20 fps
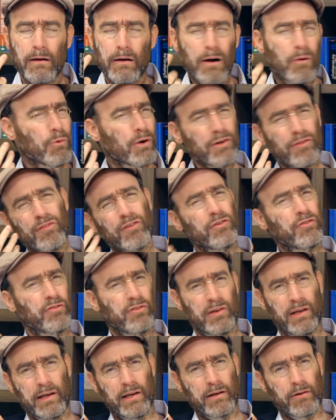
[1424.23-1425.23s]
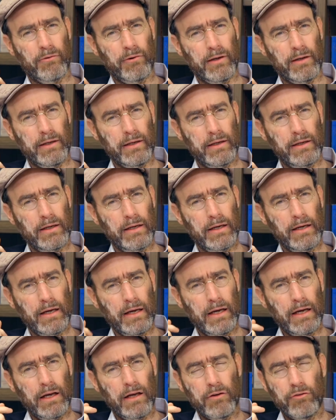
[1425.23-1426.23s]
What is she saying, really?
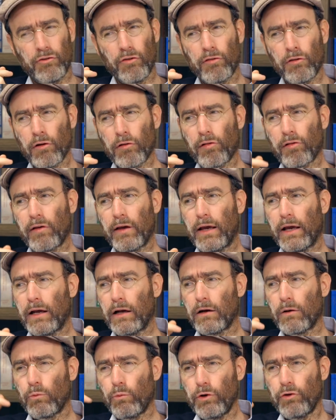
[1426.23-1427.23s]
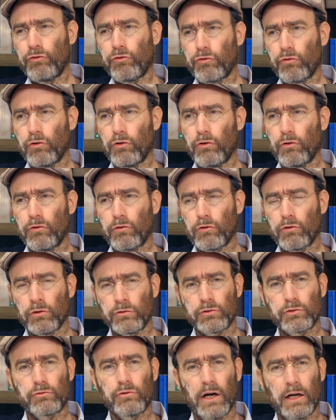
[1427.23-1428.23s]
She's not saying we should
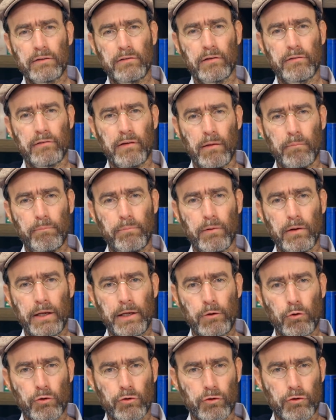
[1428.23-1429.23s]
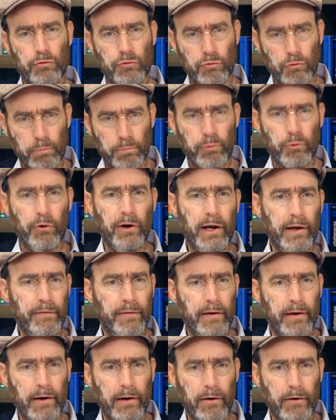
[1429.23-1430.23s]
construct the temple in order to pray
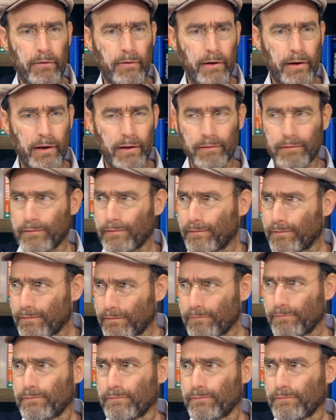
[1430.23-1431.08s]
there and